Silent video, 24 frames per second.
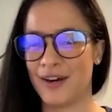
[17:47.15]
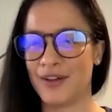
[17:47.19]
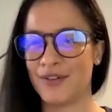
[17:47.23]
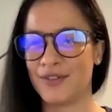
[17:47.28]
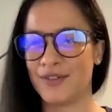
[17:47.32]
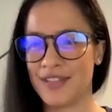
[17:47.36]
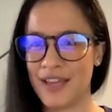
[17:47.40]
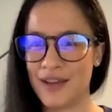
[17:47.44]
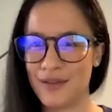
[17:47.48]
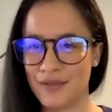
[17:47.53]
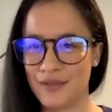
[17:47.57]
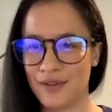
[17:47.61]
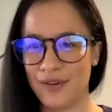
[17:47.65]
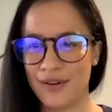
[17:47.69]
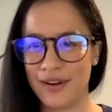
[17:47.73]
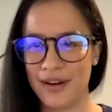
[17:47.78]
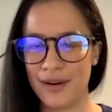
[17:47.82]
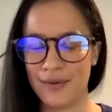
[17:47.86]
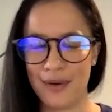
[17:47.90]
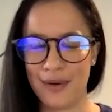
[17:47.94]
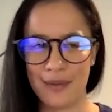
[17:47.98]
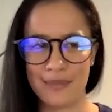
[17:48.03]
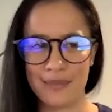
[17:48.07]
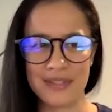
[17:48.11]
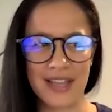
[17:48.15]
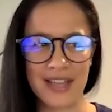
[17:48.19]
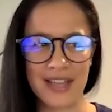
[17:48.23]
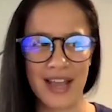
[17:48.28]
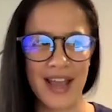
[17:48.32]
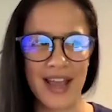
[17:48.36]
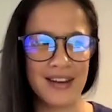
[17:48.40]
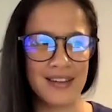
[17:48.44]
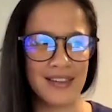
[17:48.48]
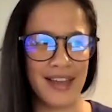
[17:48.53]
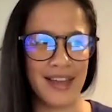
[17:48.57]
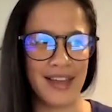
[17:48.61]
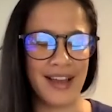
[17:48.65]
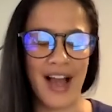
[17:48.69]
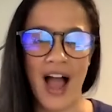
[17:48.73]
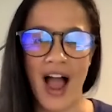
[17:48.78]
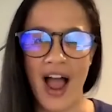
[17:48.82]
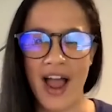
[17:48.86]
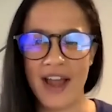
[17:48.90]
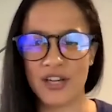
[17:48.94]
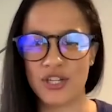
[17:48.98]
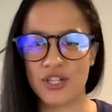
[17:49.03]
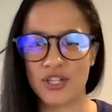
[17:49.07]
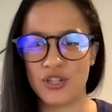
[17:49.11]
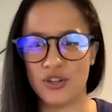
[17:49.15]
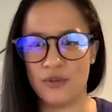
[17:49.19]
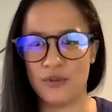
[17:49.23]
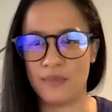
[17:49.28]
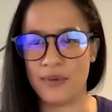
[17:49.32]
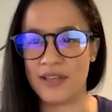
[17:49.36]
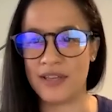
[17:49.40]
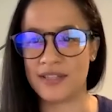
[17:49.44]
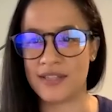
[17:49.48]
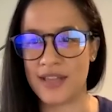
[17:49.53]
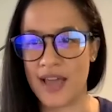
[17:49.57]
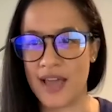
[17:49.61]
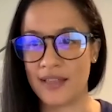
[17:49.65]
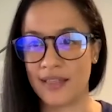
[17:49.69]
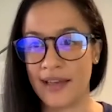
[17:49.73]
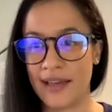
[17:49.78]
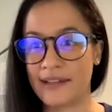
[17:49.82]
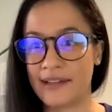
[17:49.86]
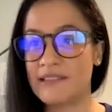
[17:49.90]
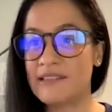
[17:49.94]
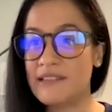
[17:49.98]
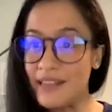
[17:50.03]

you say you don't need a website, like I should be saying like,